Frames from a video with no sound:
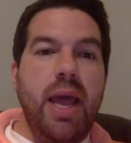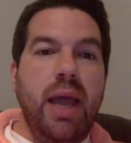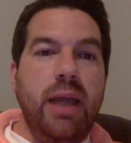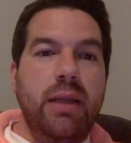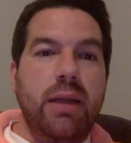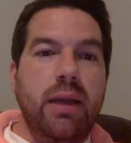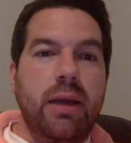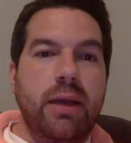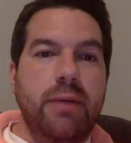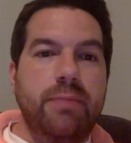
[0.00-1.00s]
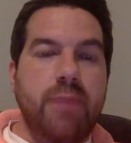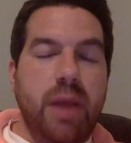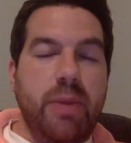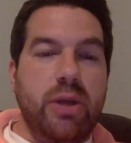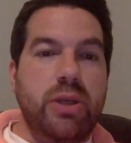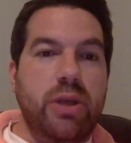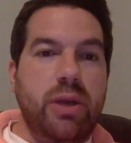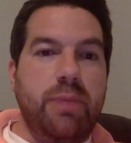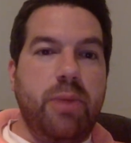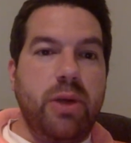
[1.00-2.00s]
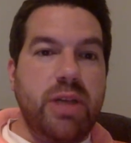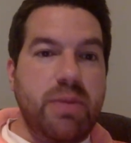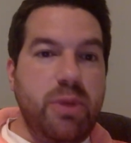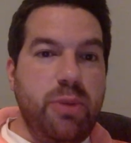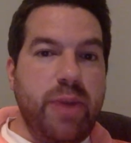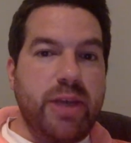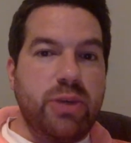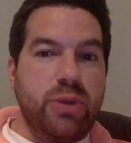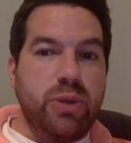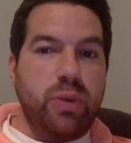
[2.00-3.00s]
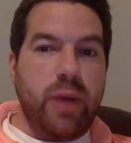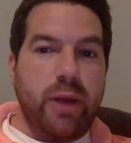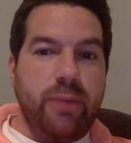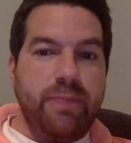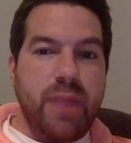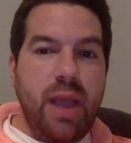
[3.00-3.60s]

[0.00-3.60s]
And I'm also a part-time youth pastor as well.